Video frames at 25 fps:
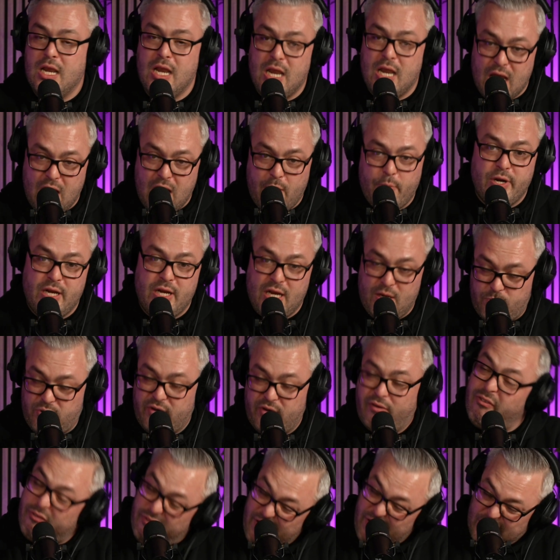Now I need
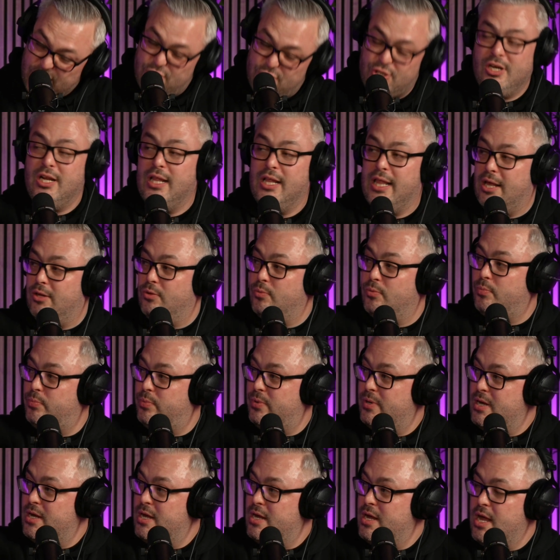professional help.
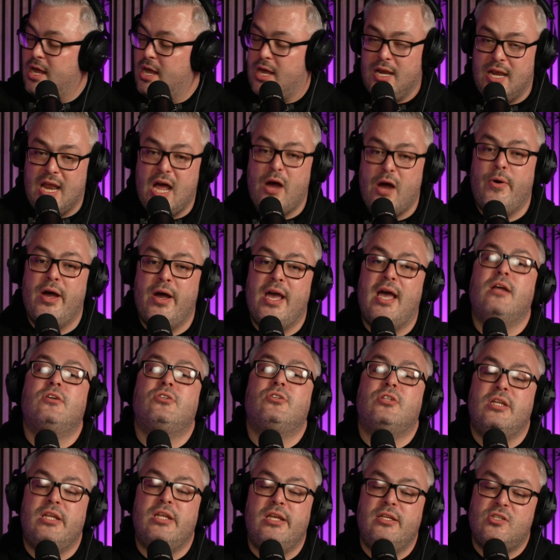Yeah. Now I
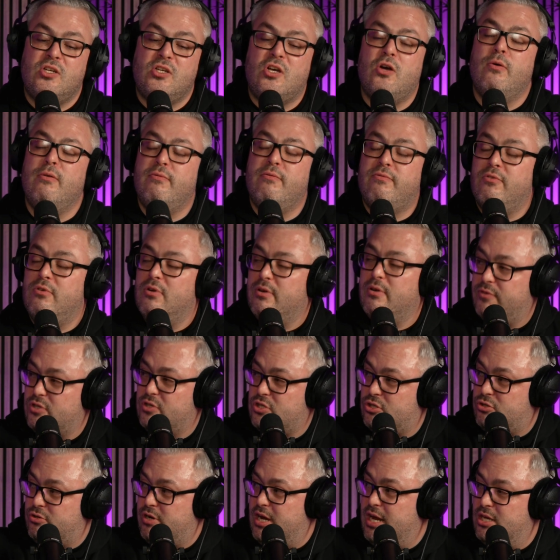actually need to go in front of a
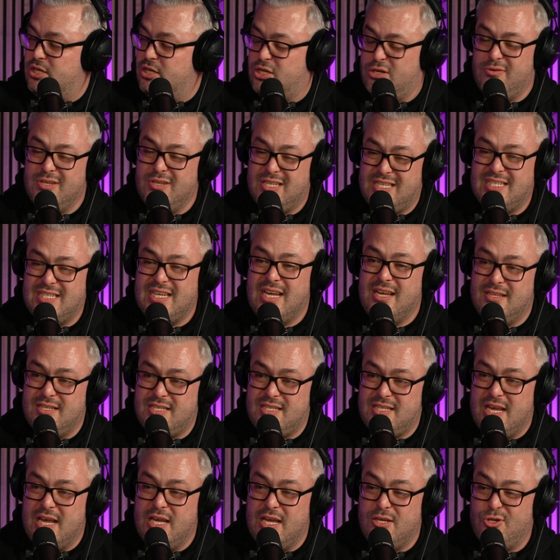stranger and sit and
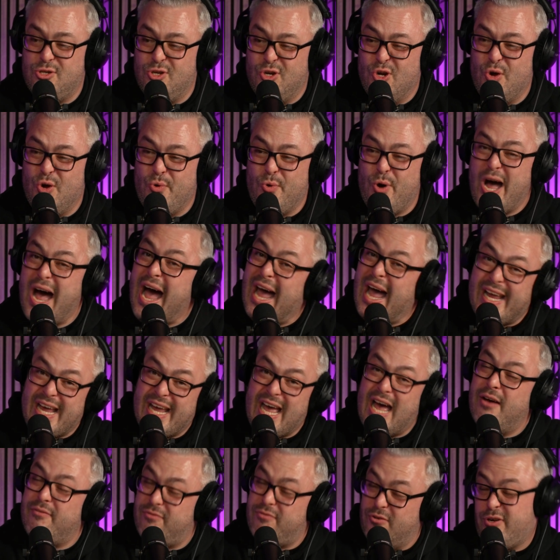say, do you know what? I
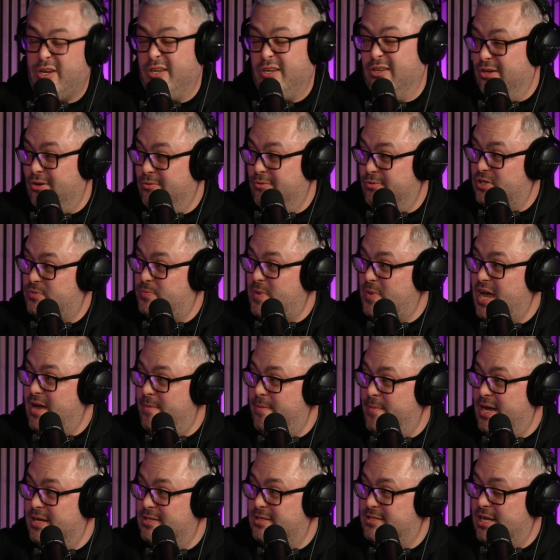can't fucking do this by
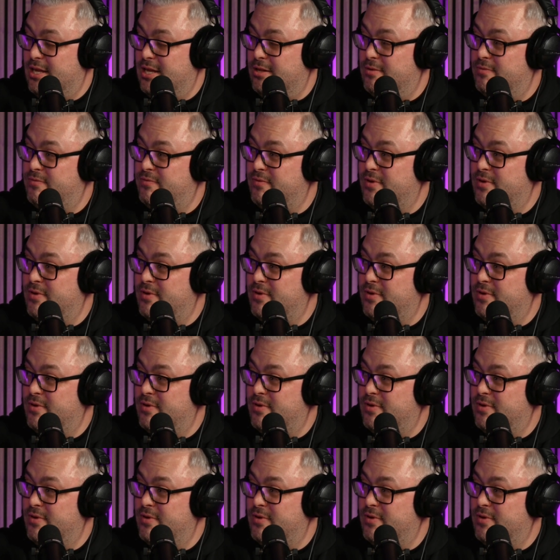myself."